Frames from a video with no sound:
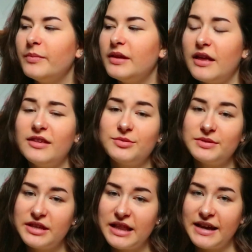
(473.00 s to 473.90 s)
Um, yeah, this
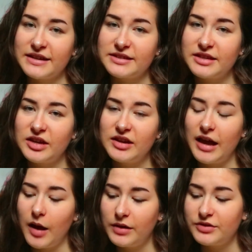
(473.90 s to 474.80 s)
was the last
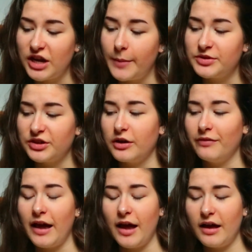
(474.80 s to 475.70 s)
uh, chapter
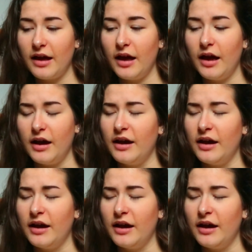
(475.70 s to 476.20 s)
of uh,